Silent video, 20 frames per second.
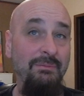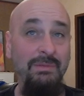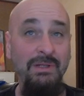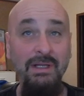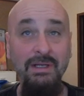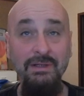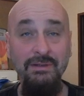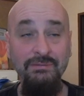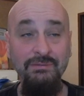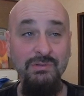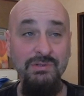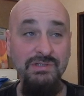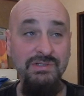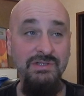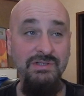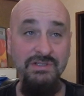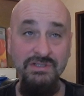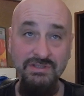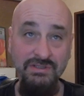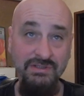But of course
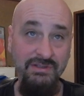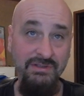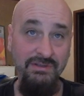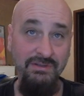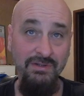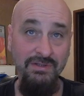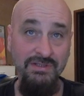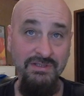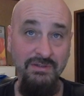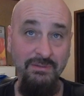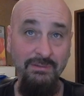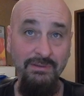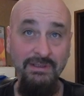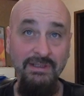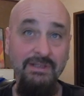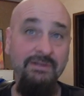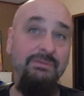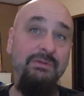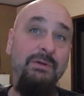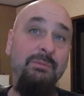they're just called something
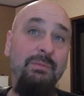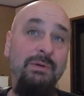different.